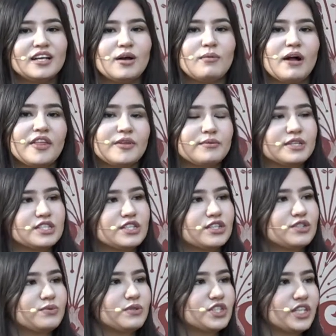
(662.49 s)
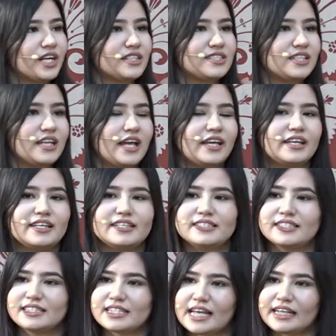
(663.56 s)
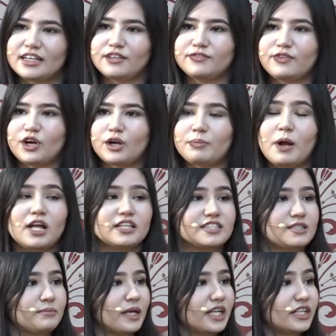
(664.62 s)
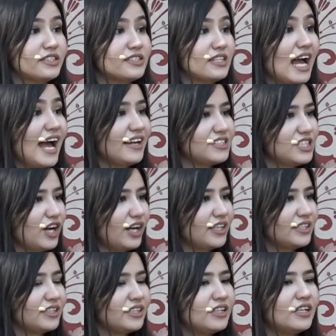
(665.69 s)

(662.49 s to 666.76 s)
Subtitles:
While the research we shared today is intended for policymakers to act on,